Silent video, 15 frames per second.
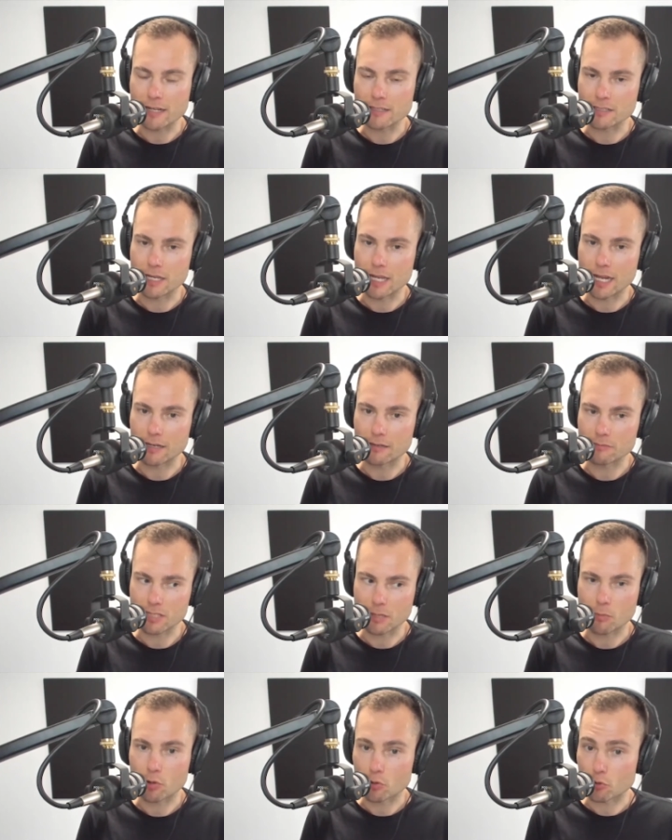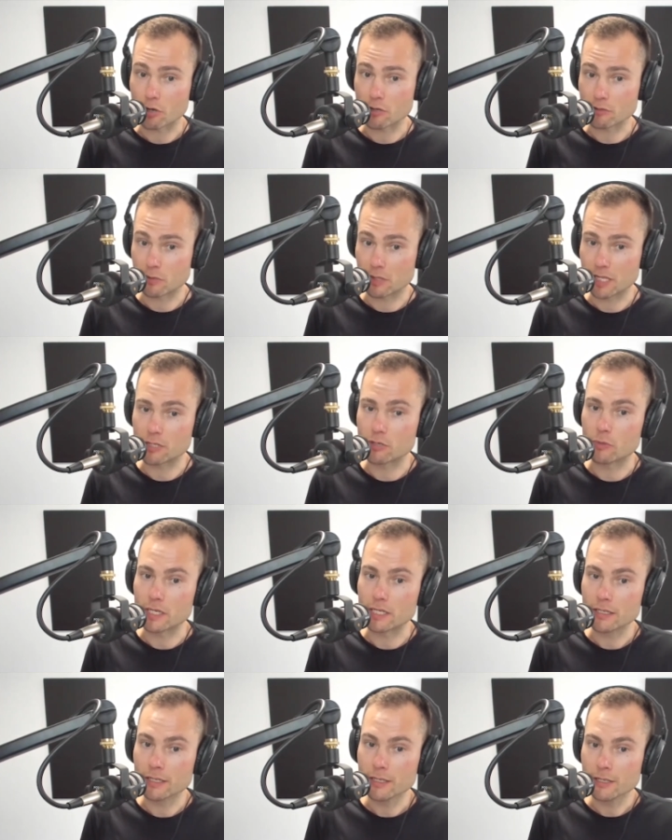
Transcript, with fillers: is you're getting someone who knows what they're doing.